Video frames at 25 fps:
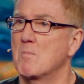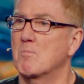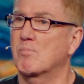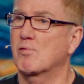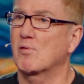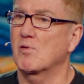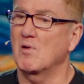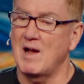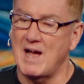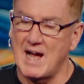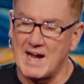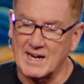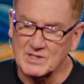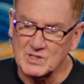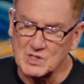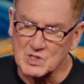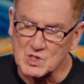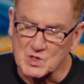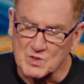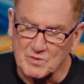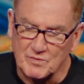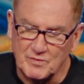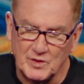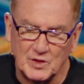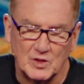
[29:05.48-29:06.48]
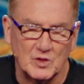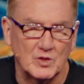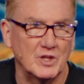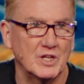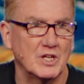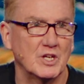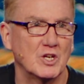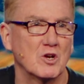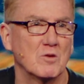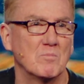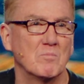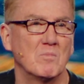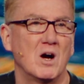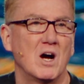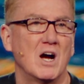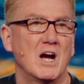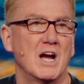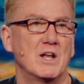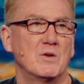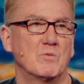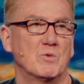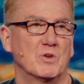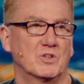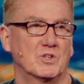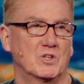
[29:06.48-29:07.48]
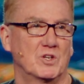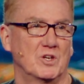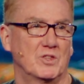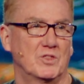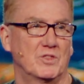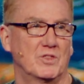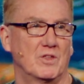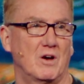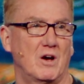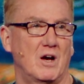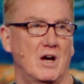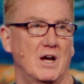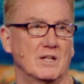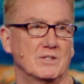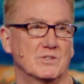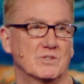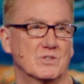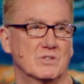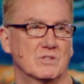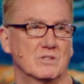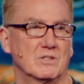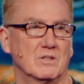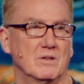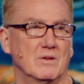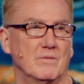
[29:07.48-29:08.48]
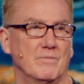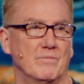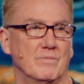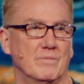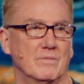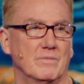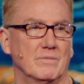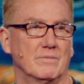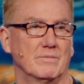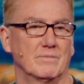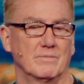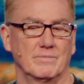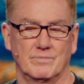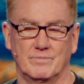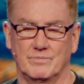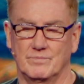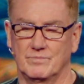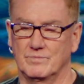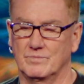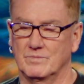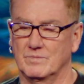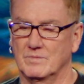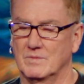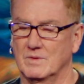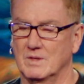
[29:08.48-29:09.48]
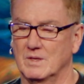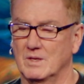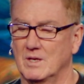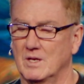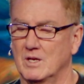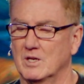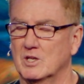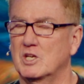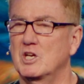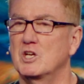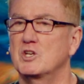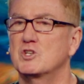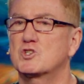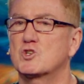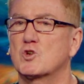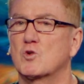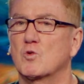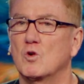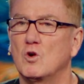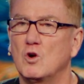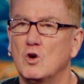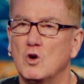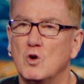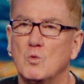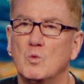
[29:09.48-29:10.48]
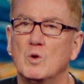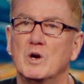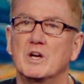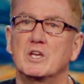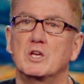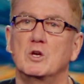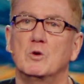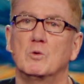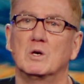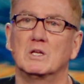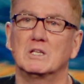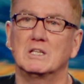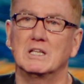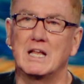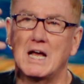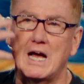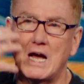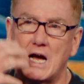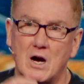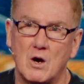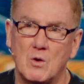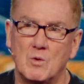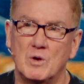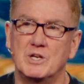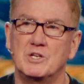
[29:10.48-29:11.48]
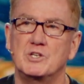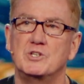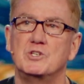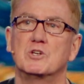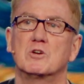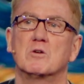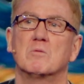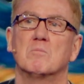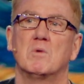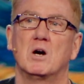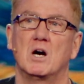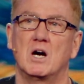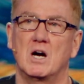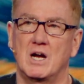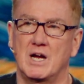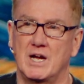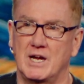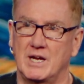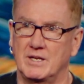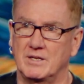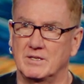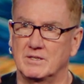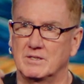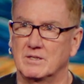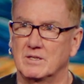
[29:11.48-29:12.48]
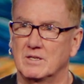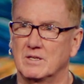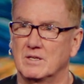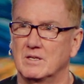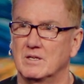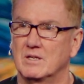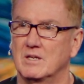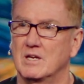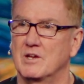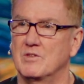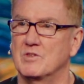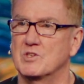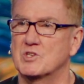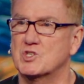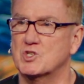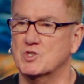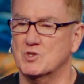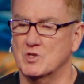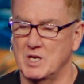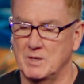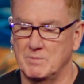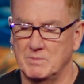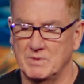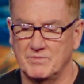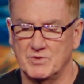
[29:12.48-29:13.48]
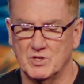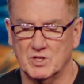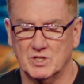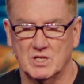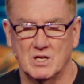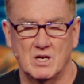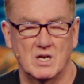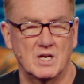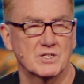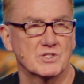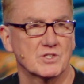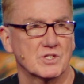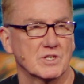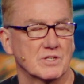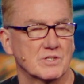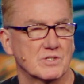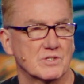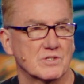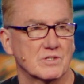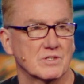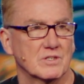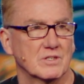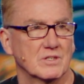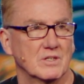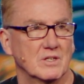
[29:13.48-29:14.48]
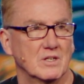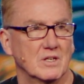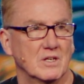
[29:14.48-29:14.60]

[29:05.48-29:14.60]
Practice filling your mind with good thoughts. Control what you allow into your mind and the stream of your conscience.